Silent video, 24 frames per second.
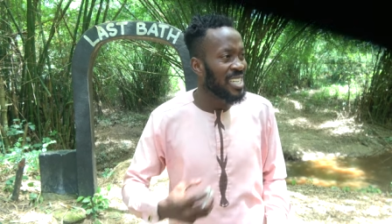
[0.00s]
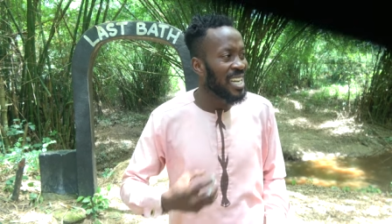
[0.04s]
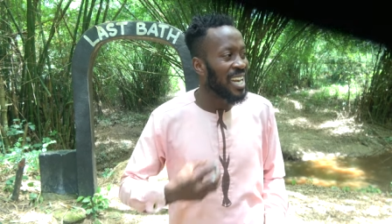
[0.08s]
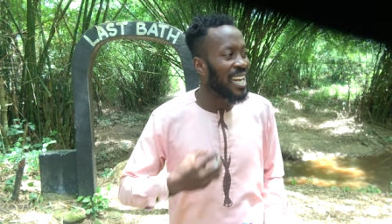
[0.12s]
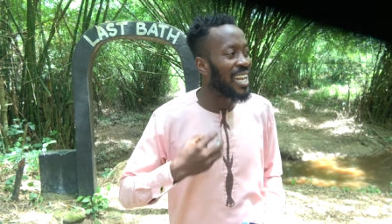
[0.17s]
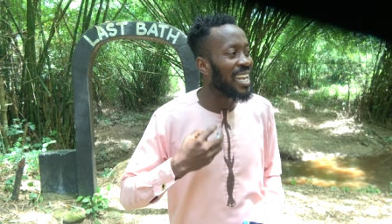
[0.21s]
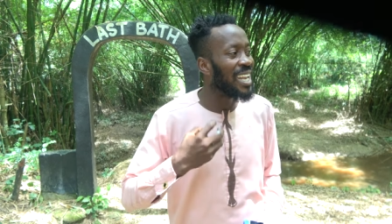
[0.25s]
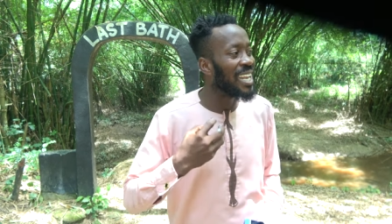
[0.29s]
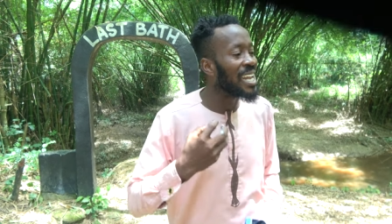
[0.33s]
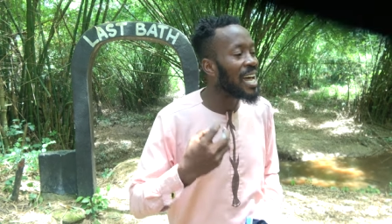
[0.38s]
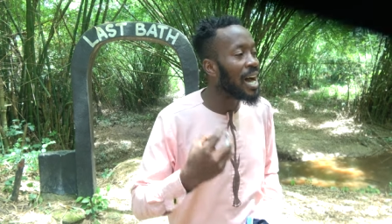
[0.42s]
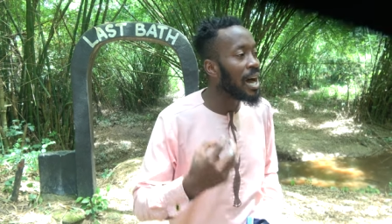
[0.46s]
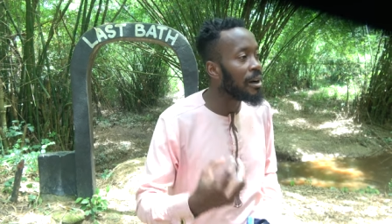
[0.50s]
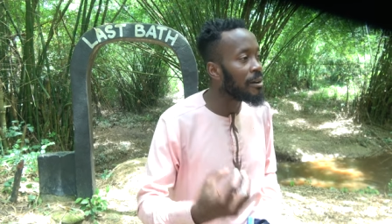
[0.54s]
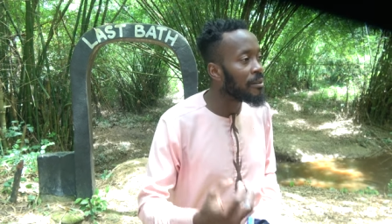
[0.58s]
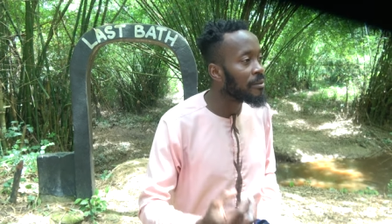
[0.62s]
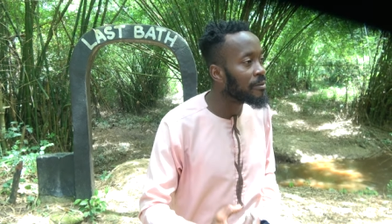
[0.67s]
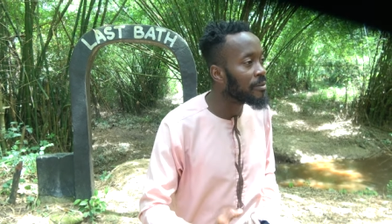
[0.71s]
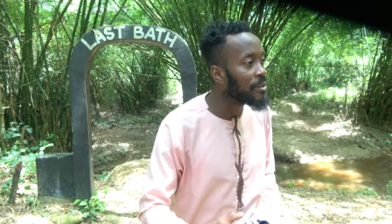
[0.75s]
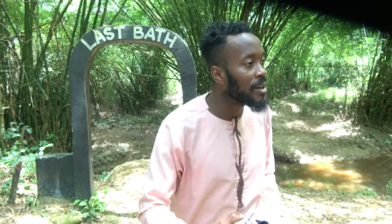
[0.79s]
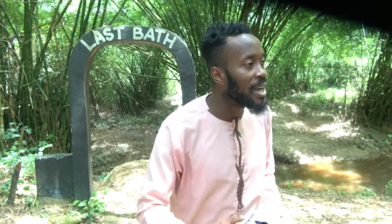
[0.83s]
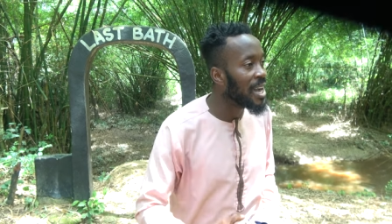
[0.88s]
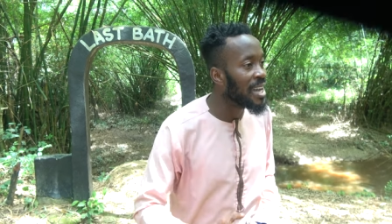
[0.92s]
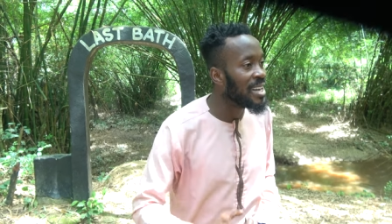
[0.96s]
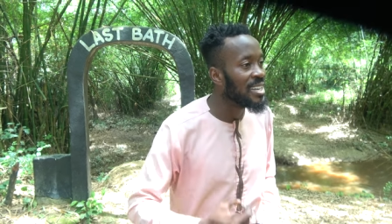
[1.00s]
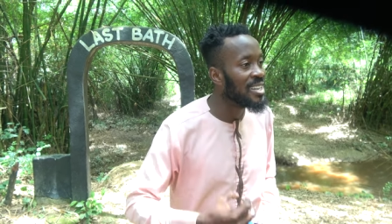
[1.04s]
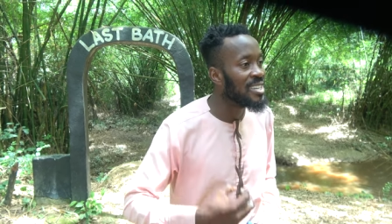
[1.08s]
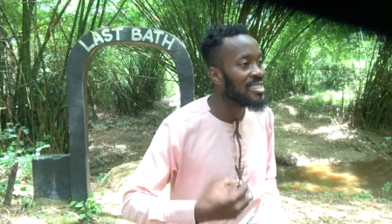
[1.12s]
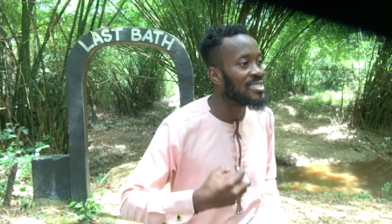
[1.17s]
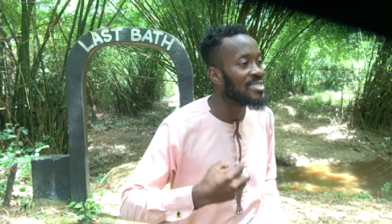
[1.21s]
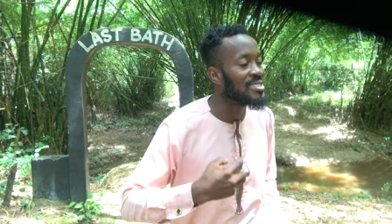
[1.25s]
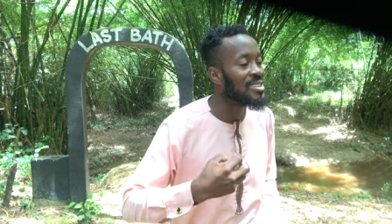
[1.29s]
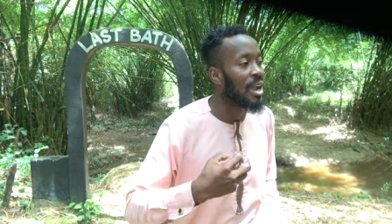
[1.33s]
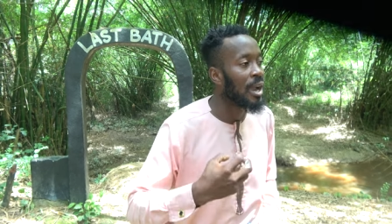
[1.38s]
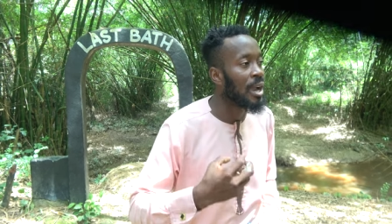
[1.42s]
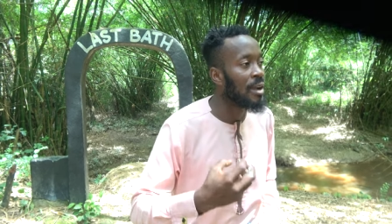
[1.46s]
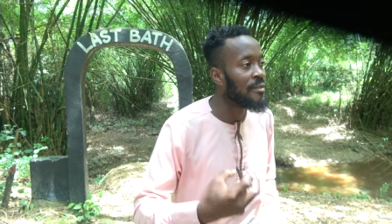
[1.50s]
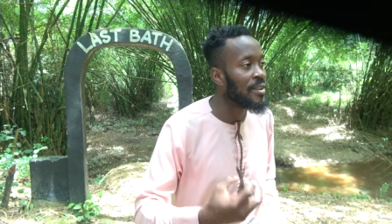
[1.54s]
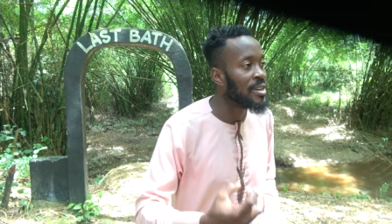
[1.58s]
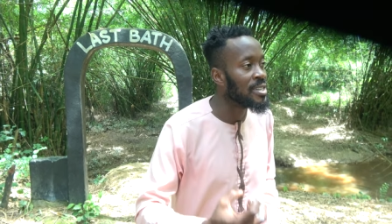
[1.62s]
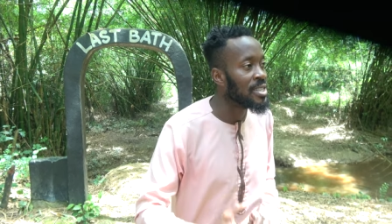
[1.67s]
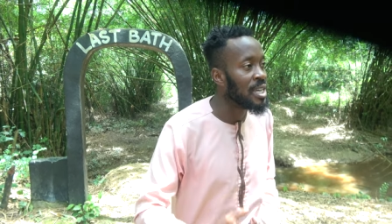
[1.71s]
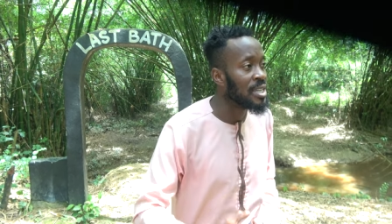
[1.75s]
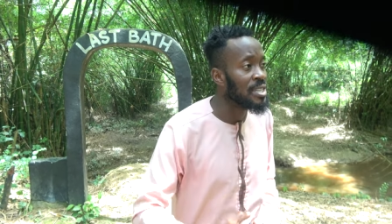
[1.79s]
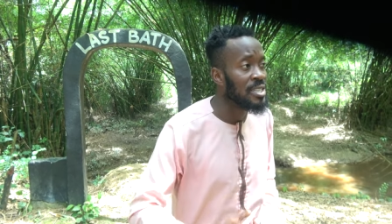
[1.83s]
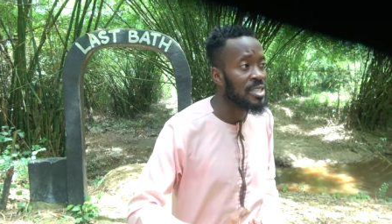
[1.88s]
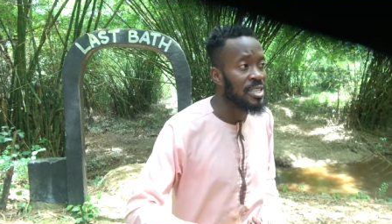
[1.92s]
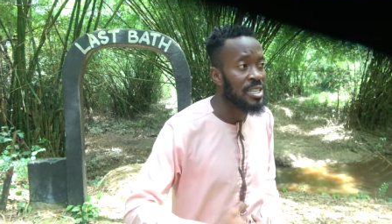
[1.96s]
The love and the sacrifice
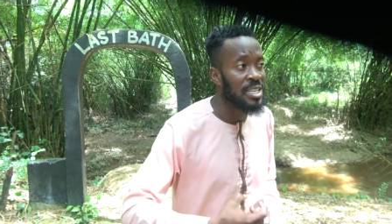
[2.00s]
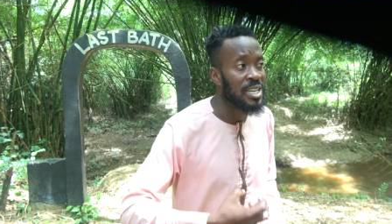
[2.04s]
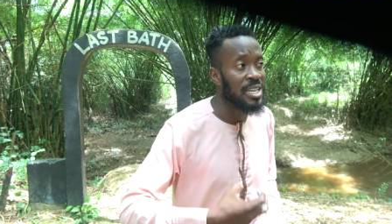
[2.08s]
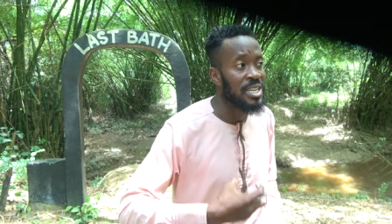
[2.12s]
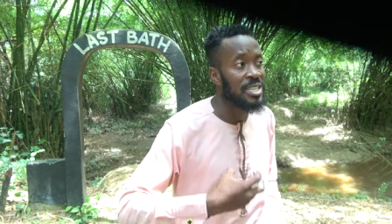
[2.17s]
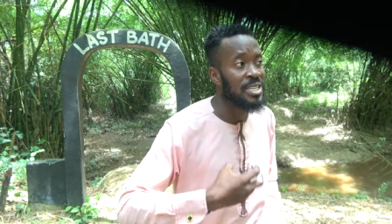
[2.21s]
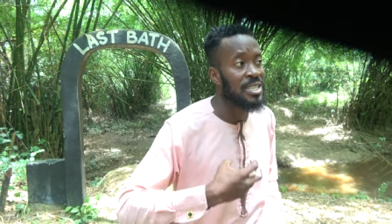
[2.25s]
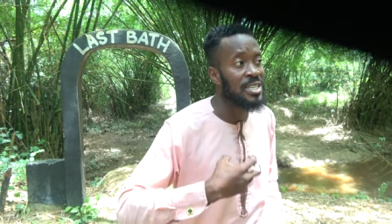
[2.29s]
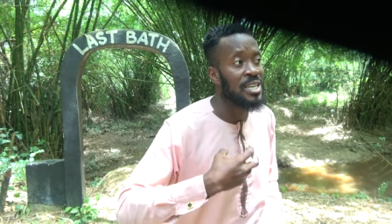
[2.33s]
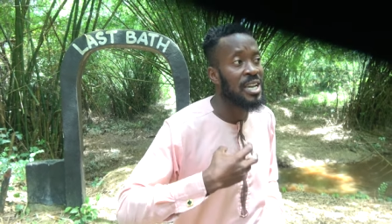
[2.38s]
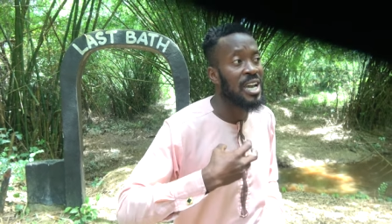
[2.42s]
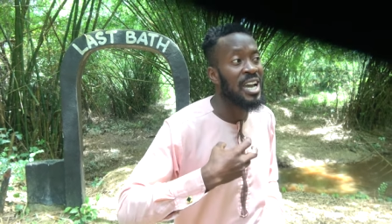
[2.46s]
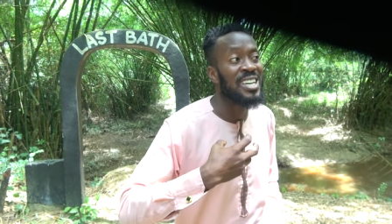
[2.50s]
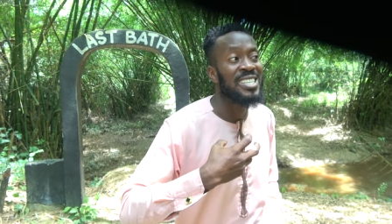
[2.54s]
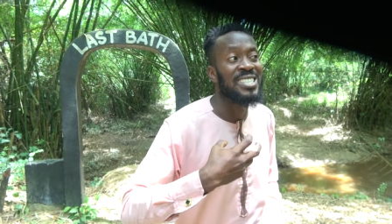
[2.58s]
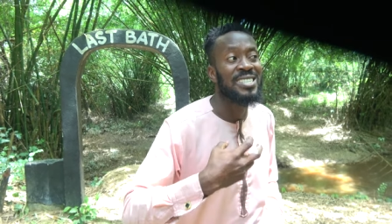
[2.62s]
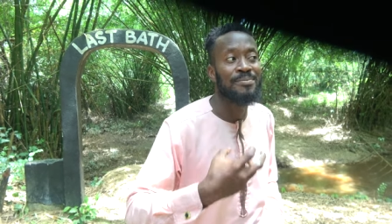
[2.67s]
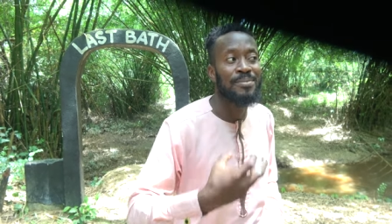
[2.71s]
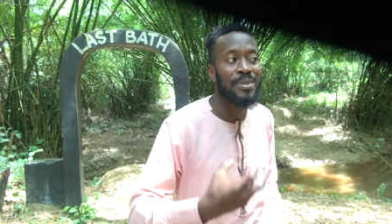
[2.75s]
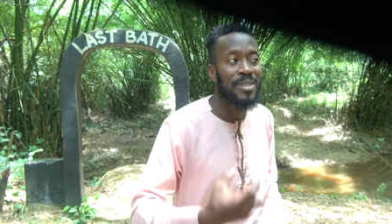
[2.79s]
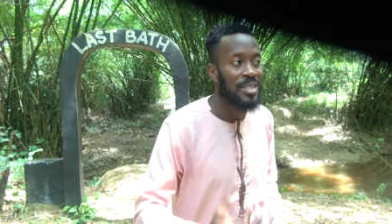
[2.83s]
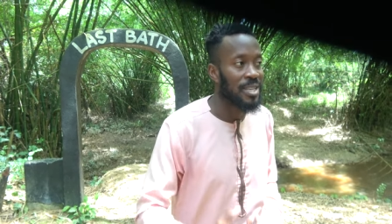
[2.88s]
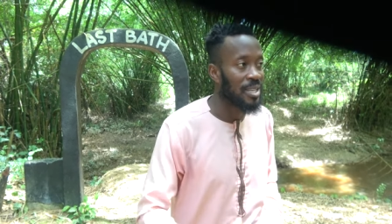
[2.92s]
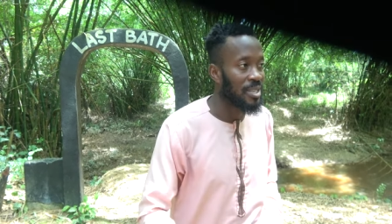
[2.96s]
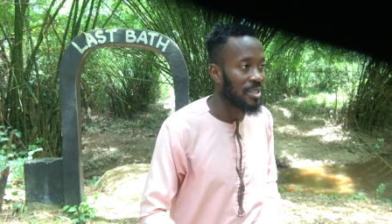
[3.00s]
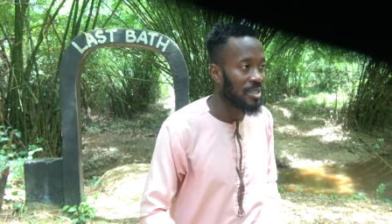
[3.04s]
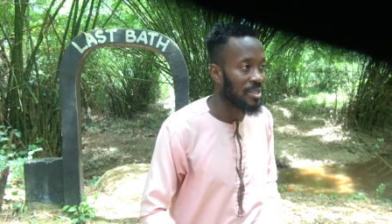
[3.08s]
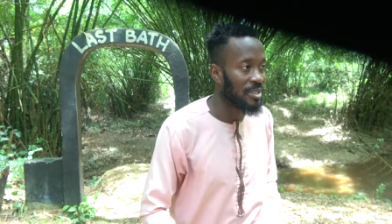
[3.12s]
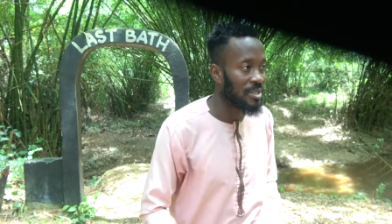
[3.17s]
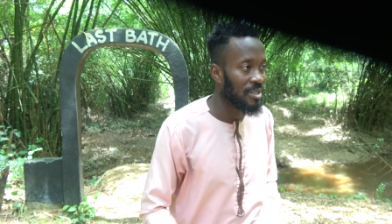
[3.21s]
that they, they exhibited.